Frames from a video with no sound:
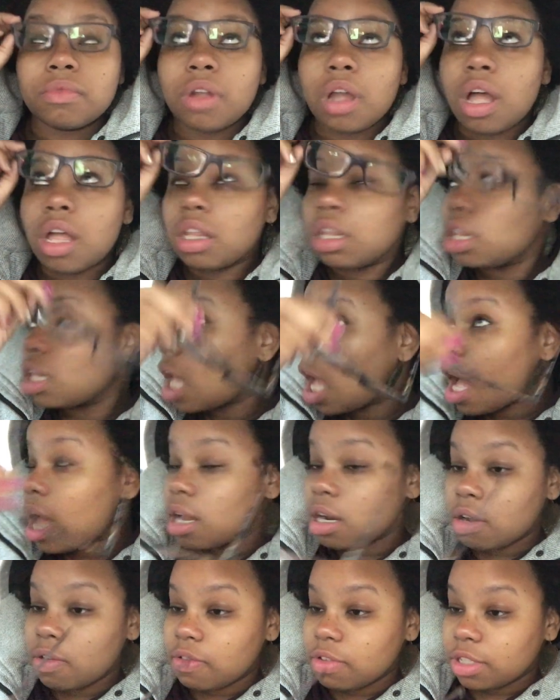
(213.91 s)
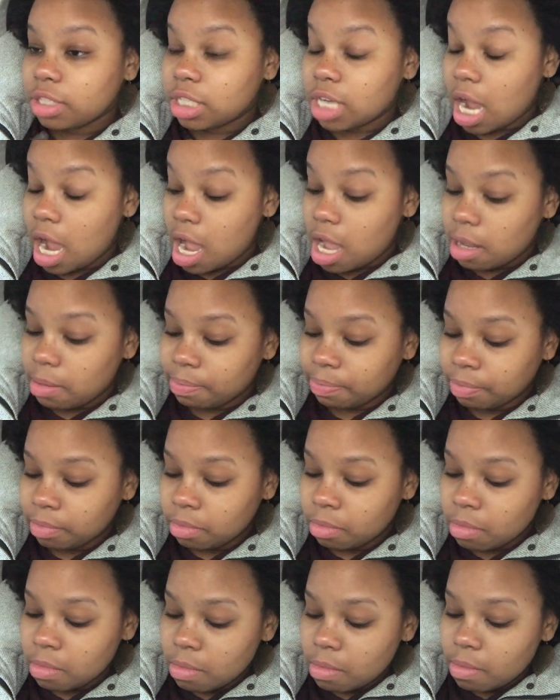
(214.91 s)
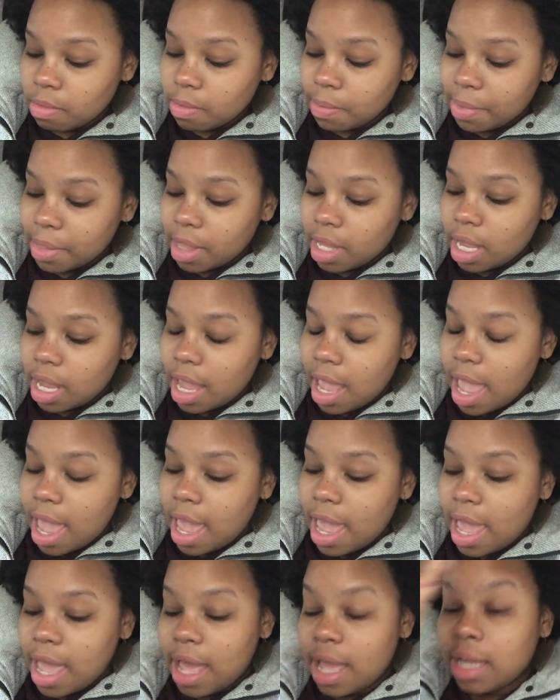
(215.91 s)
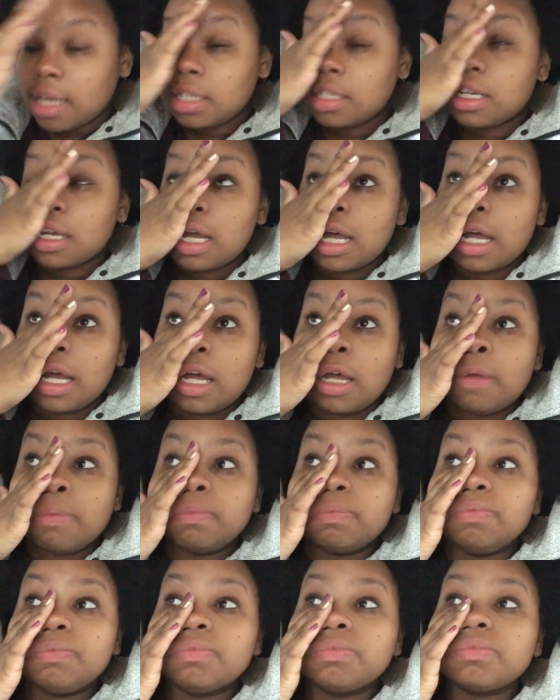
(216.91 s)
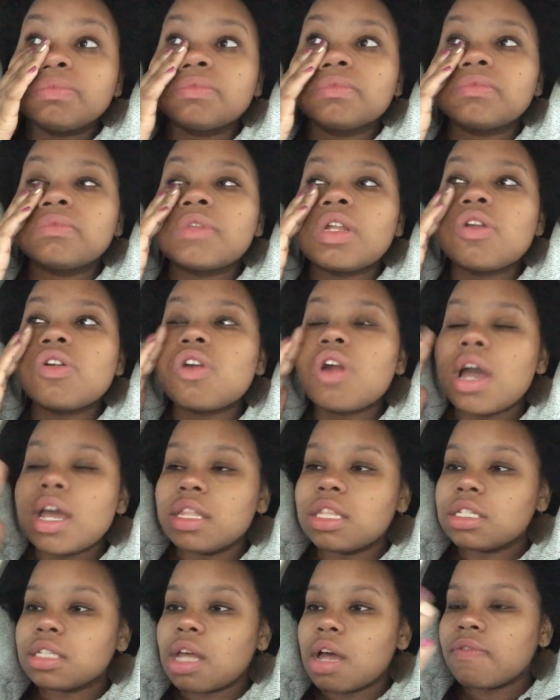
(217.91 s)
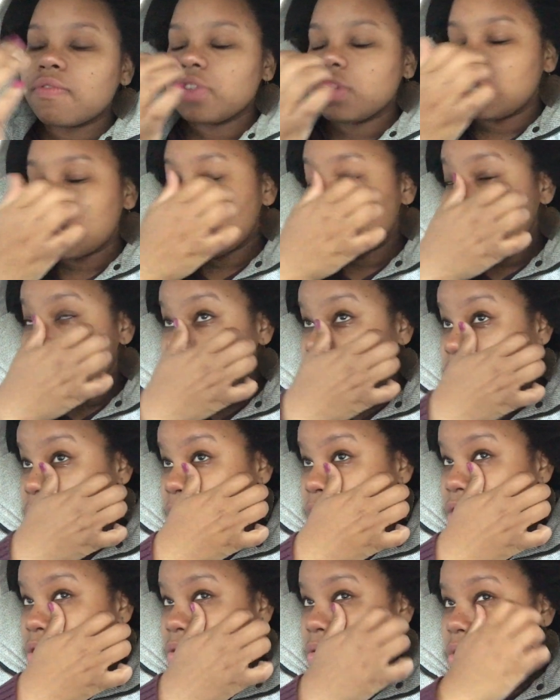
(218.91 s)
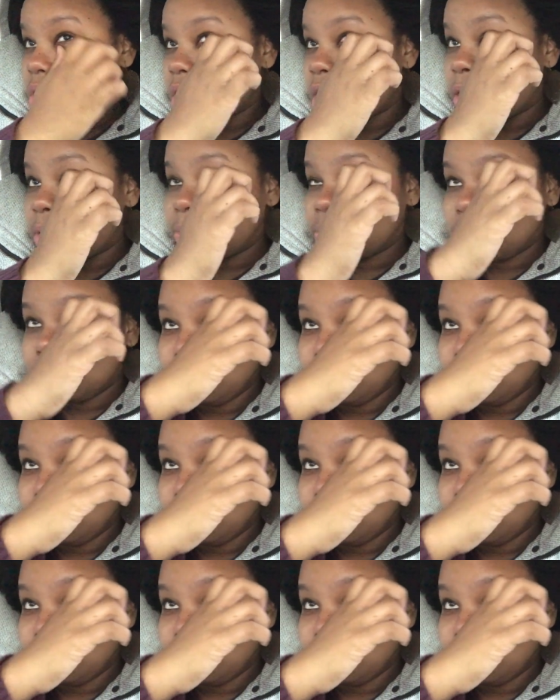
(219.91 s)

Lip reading: a lot of the time. And I don't know, I had this conversation with a